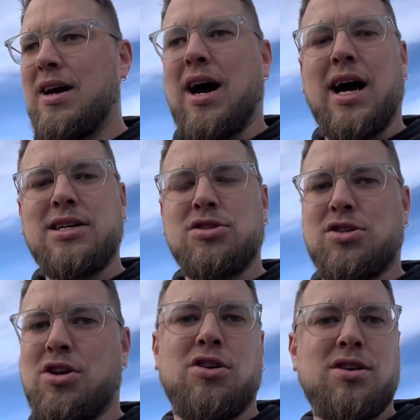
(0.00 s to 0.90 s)
I
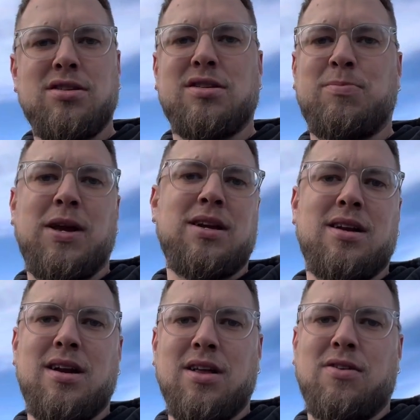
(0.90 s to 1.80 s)
just couldn't spend
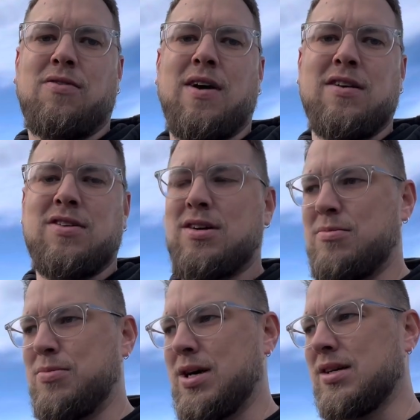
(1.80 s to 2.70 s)
another
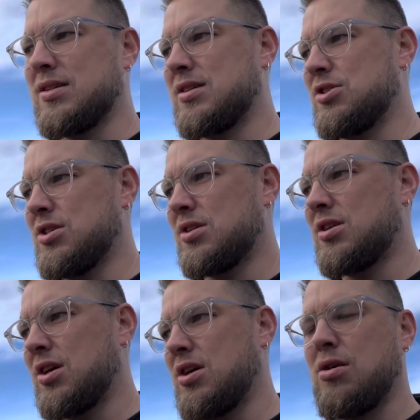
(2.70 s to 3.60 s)
$500 just
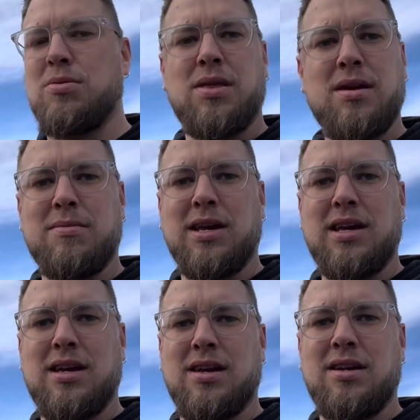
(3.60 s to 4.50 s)
to go with them
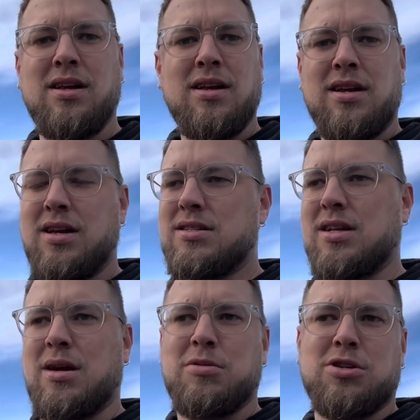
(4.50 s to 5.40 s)
again. It's
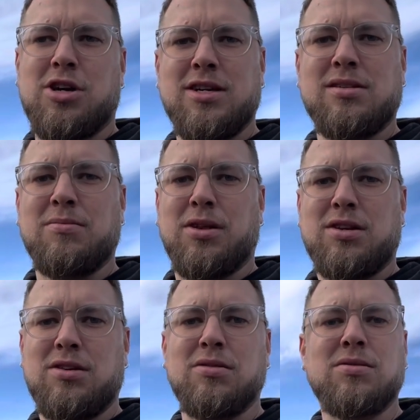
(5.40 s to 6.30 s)
time to try something
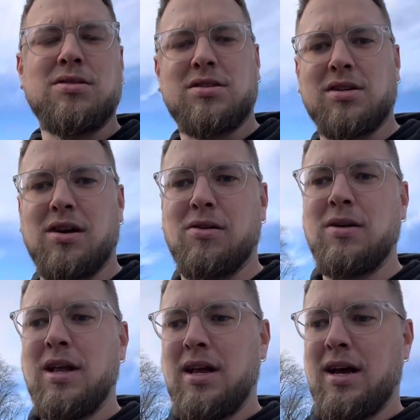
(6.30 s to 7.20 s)
new. So,
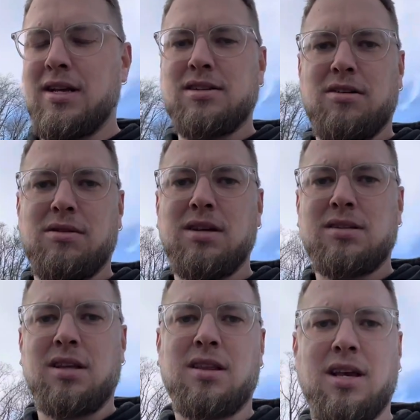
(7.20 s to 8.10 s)
as
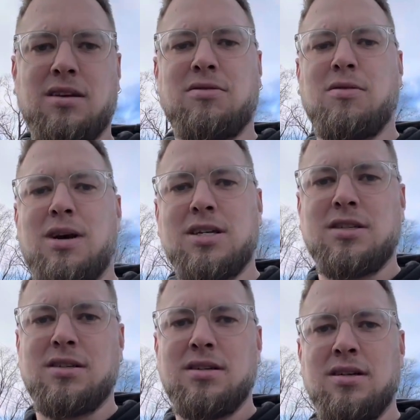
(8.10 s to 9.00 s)
always, thanks for watching.